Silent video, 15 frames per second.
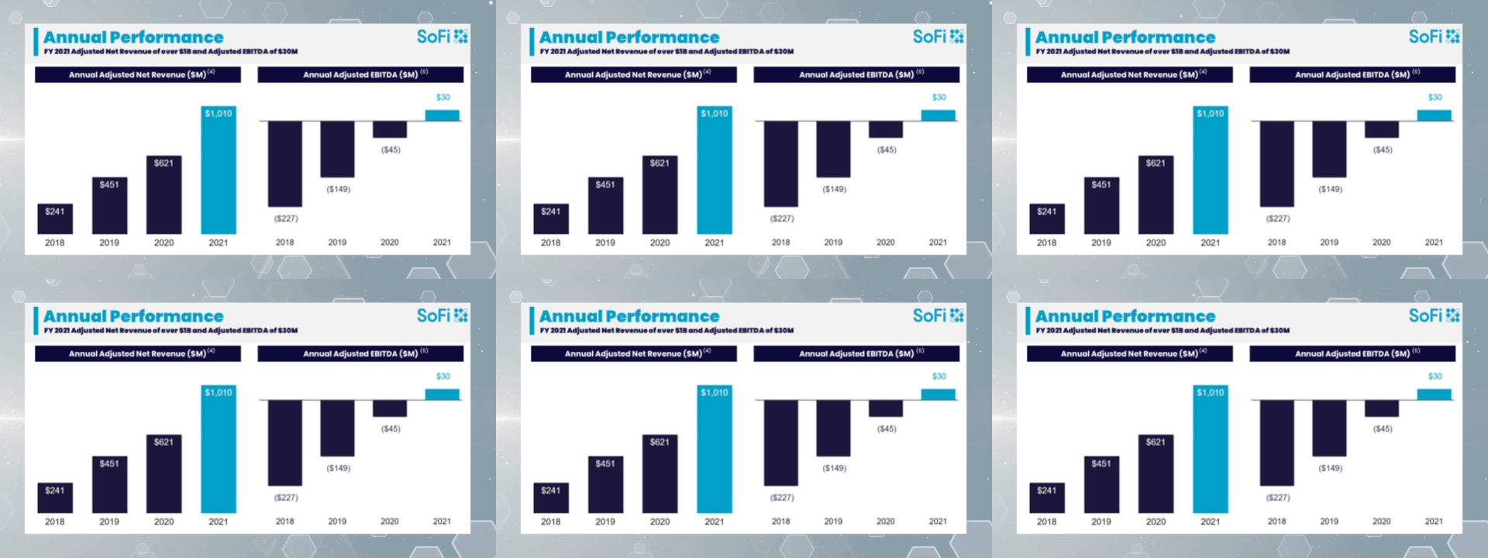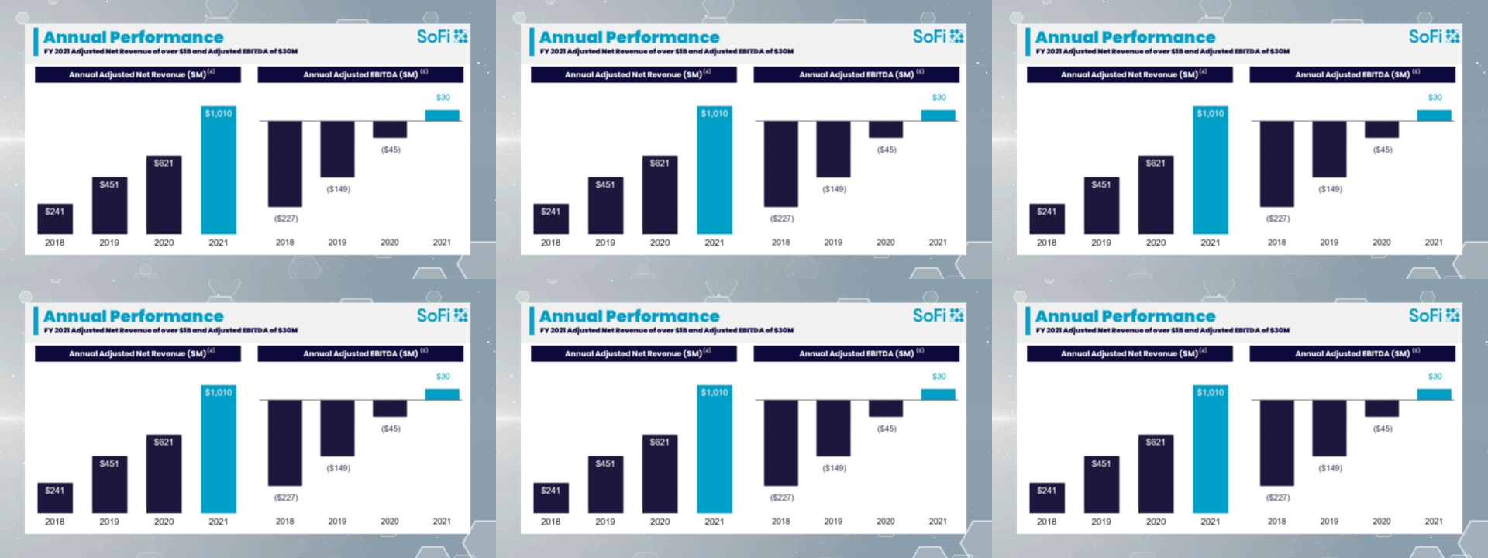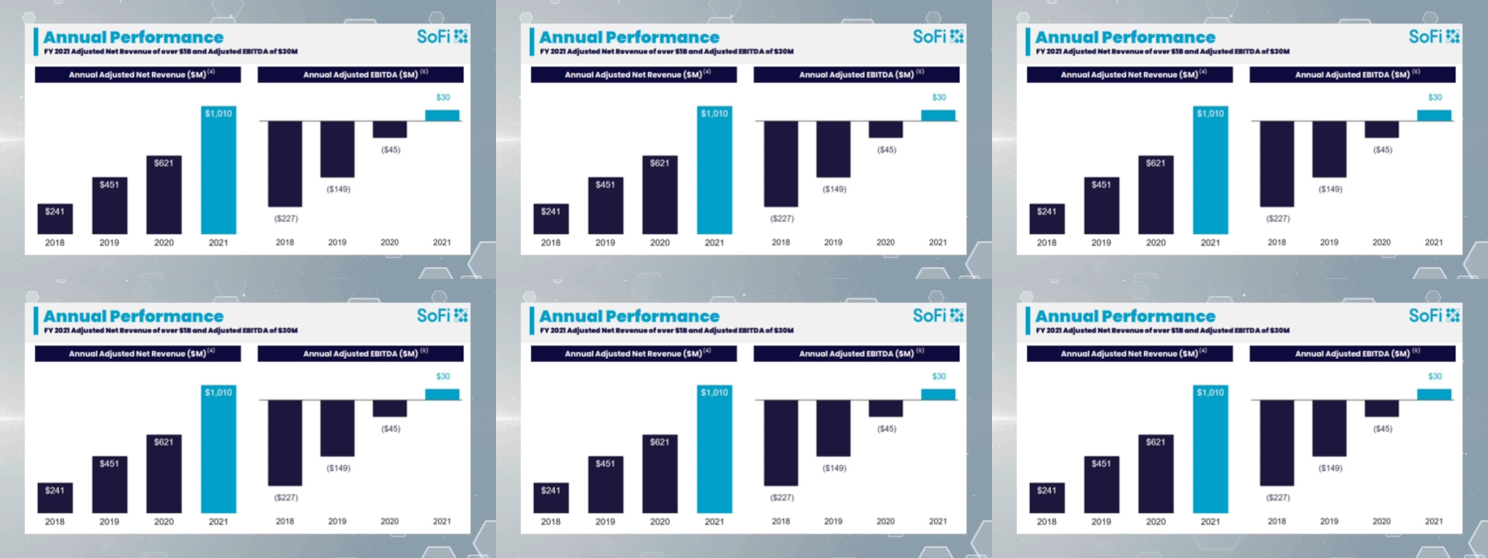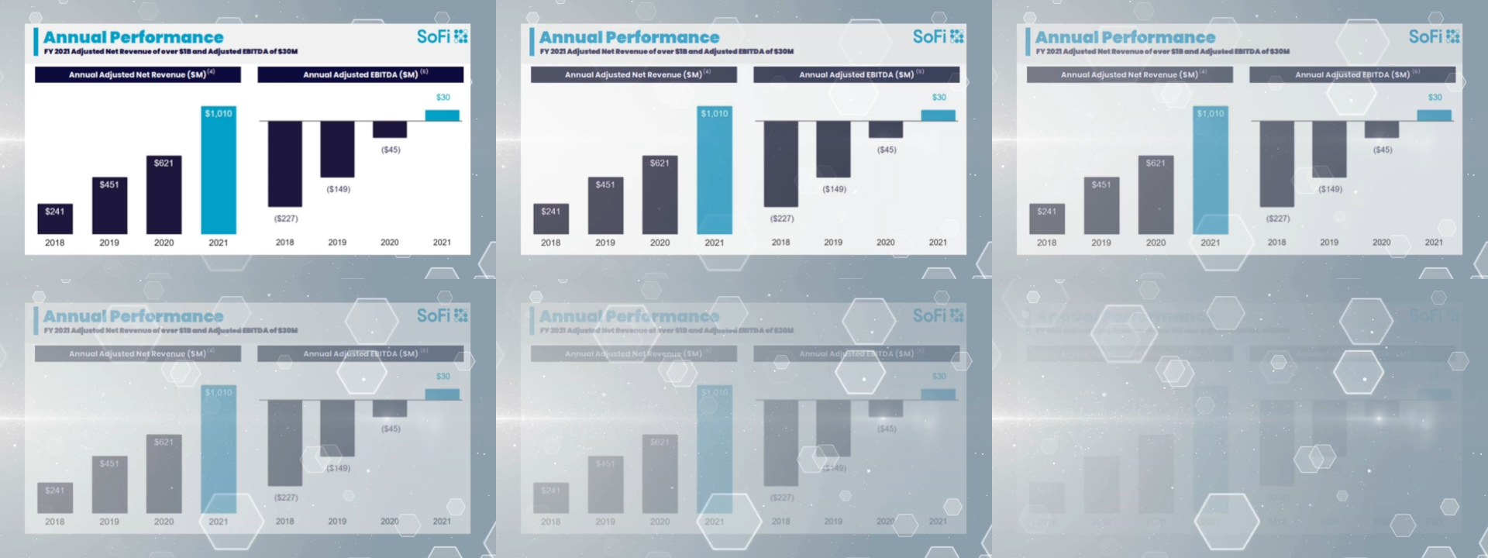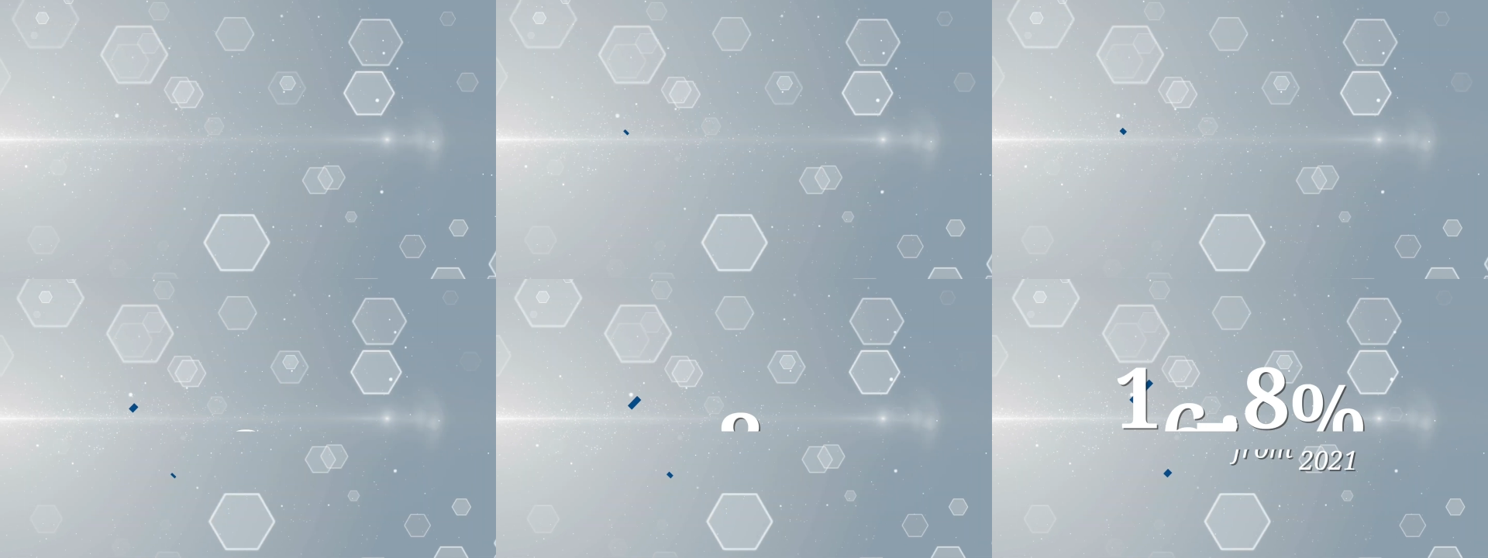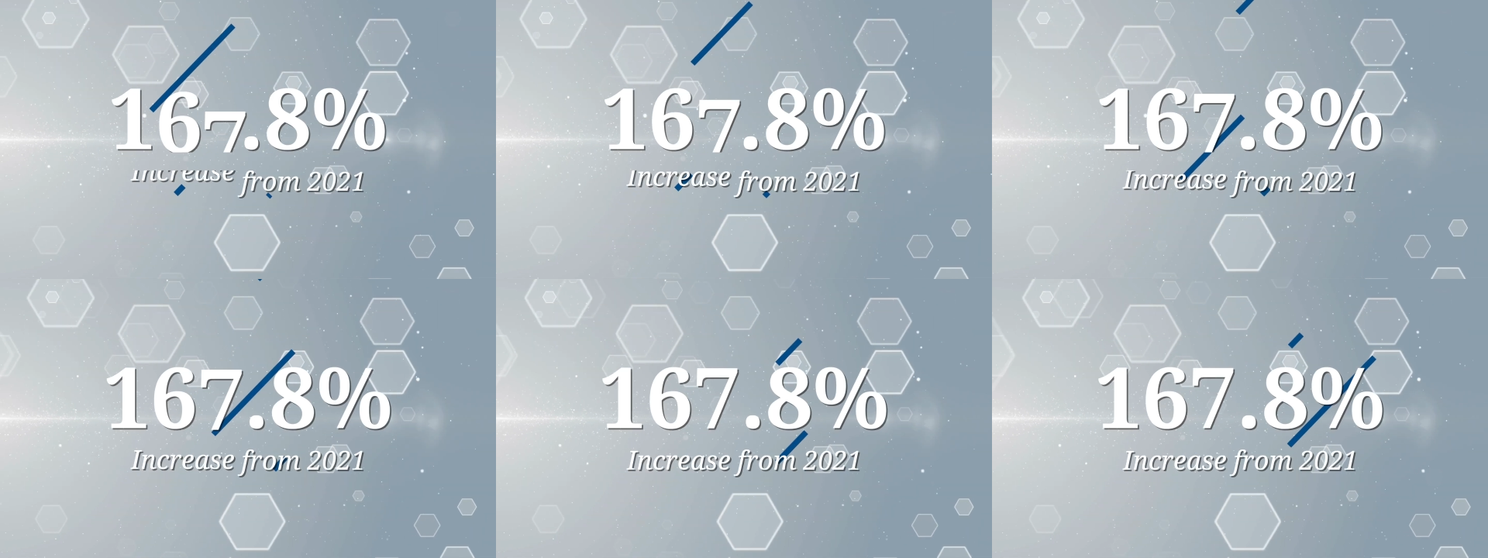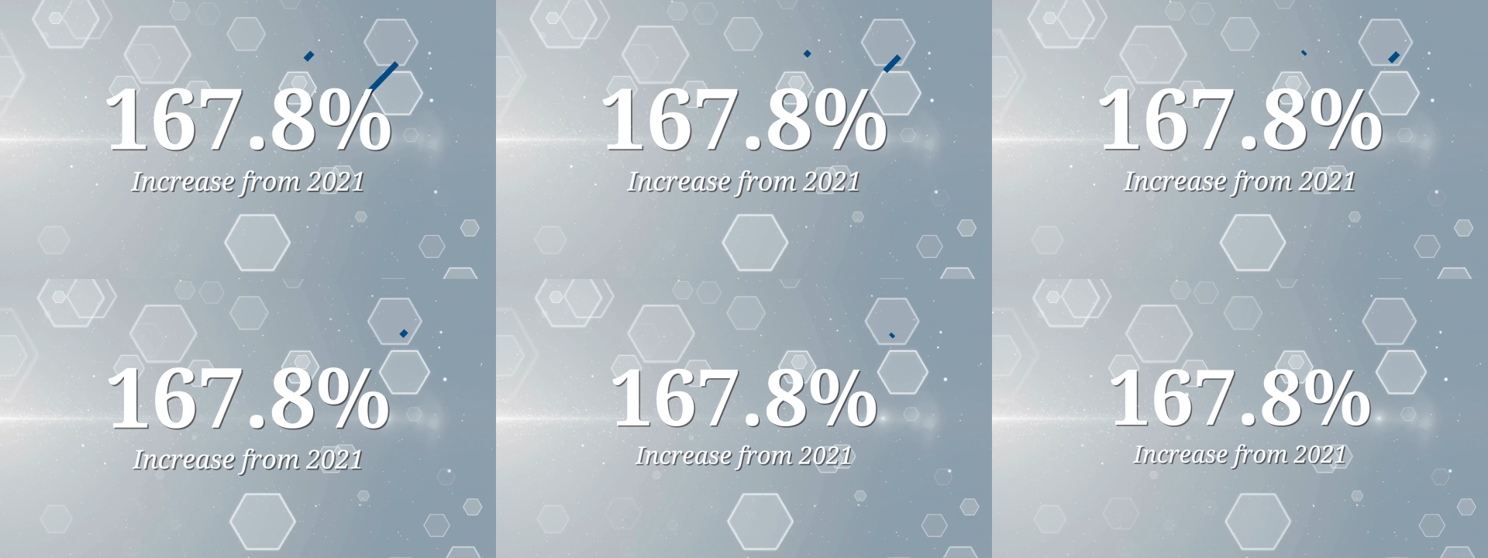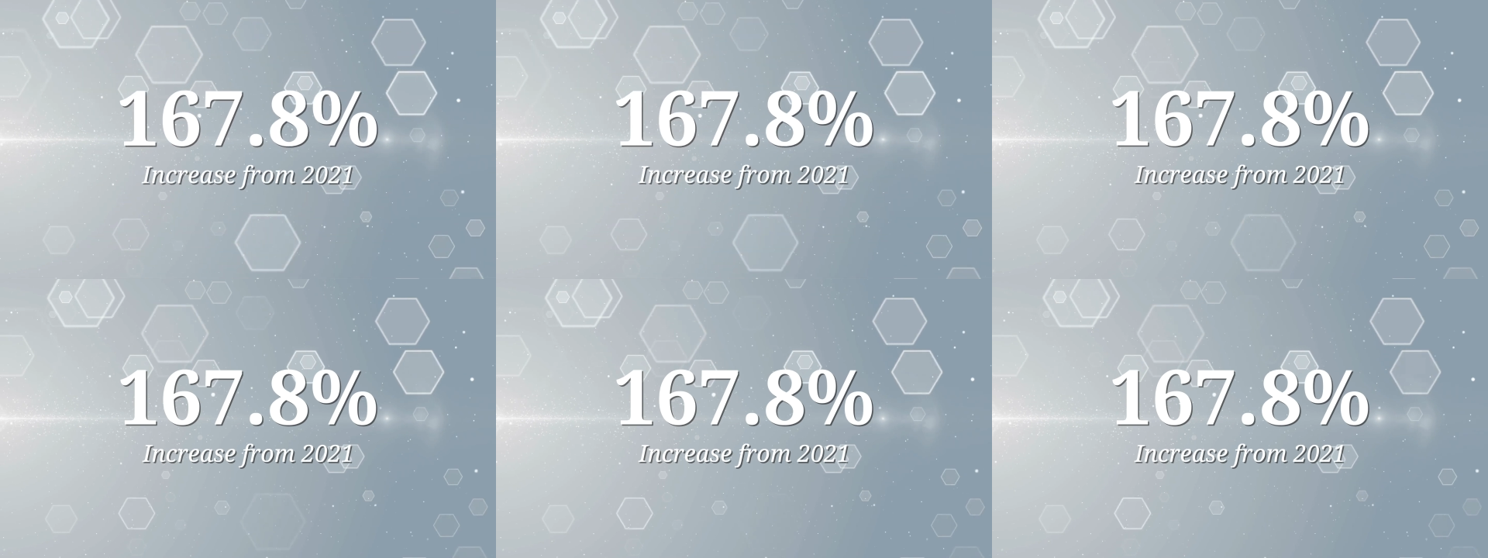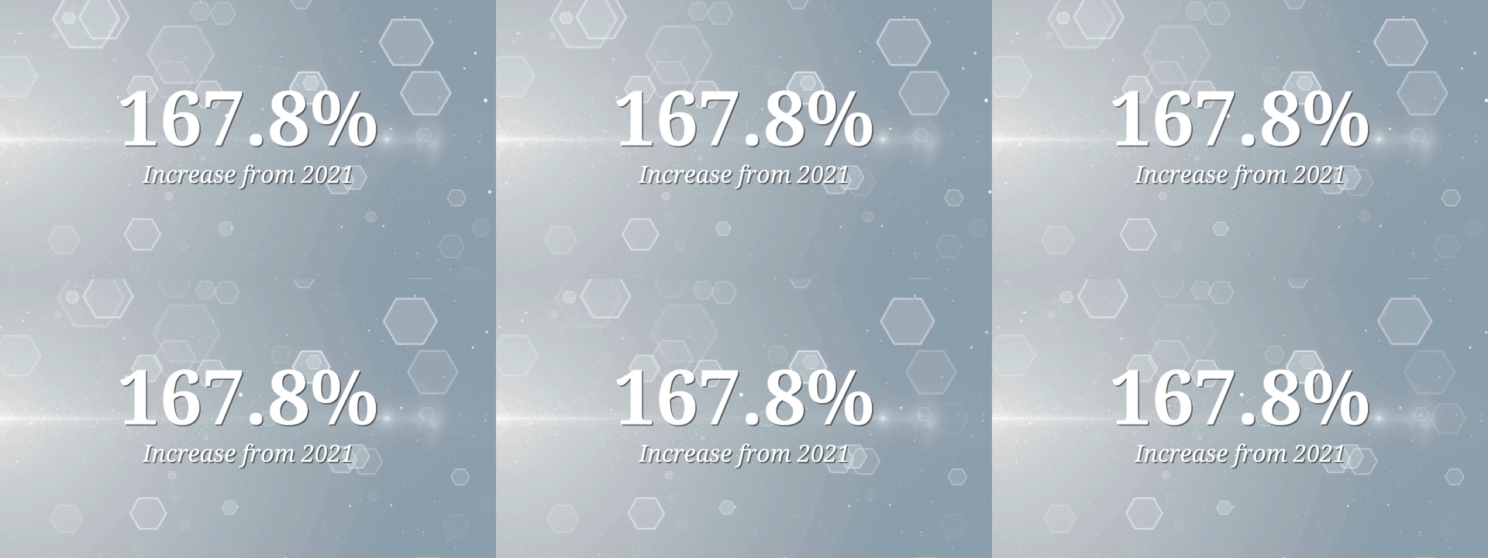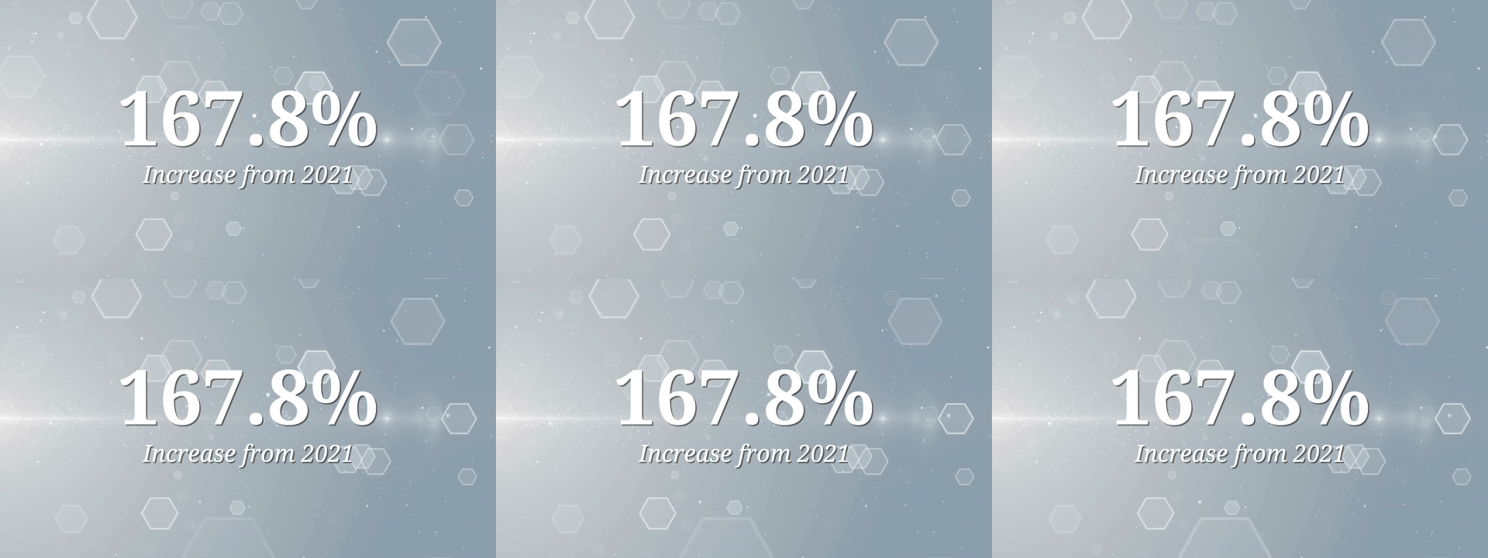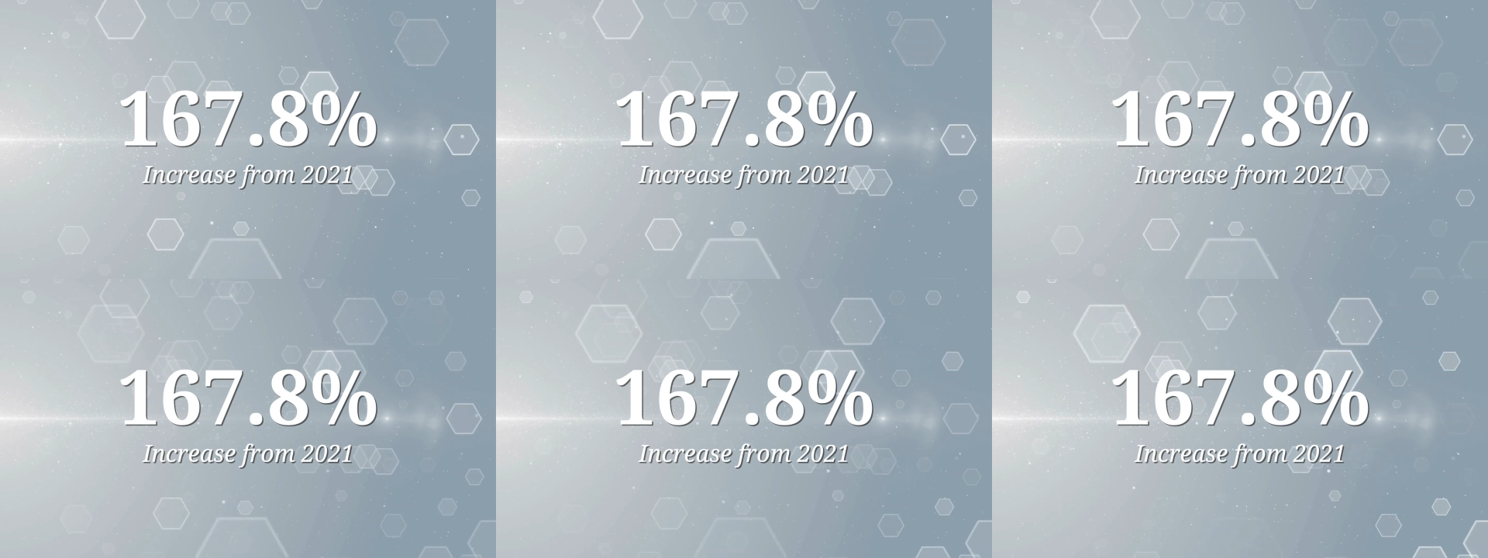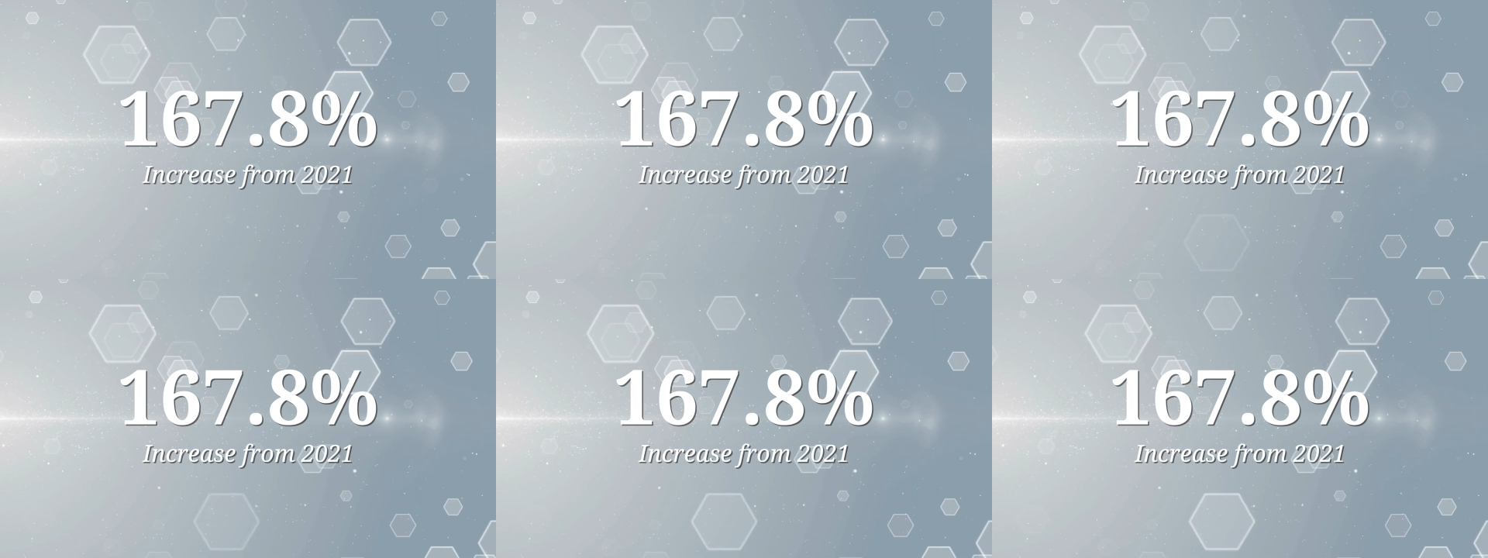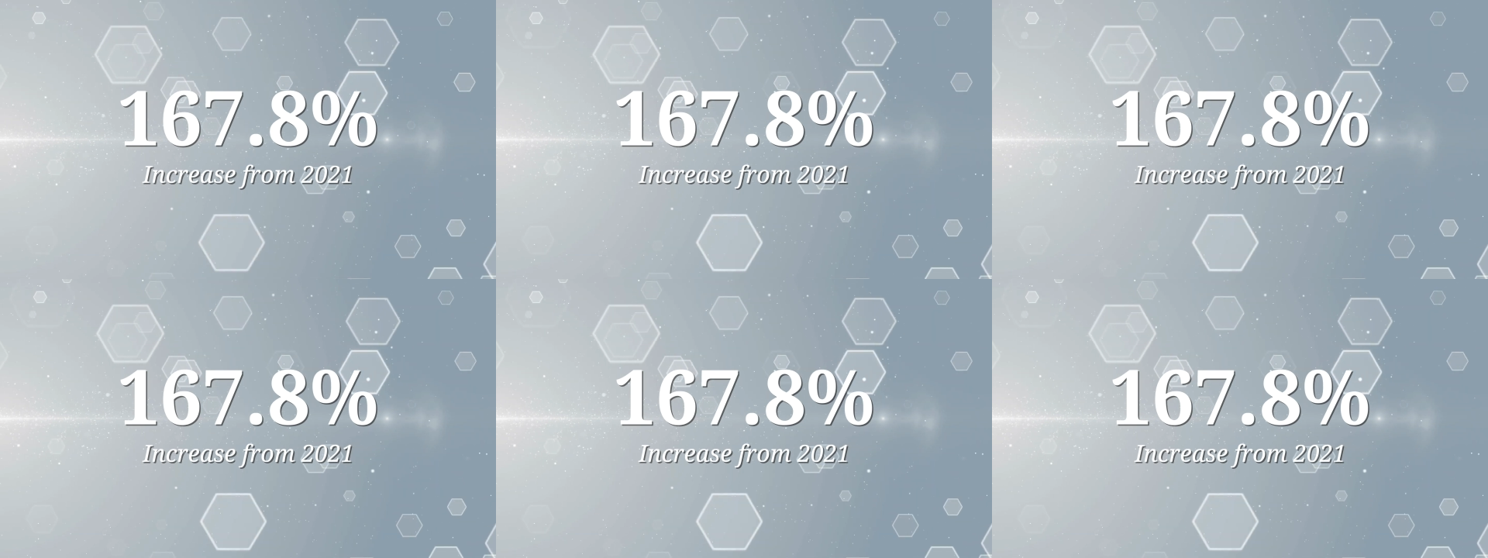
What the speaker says: Nobody's mouth can be seen.